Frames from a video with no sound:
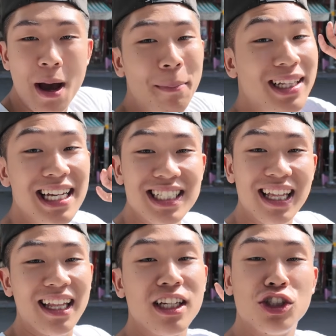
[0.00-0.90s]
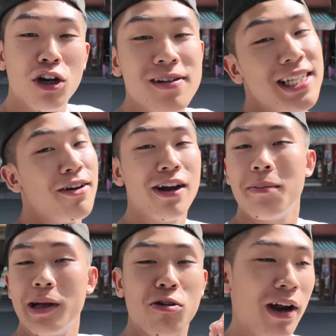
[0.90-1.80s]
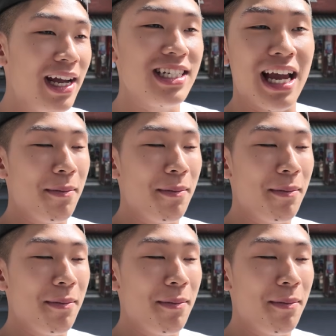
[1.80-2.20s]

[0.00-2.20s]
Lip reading: but they said that the Jones down here be crazy.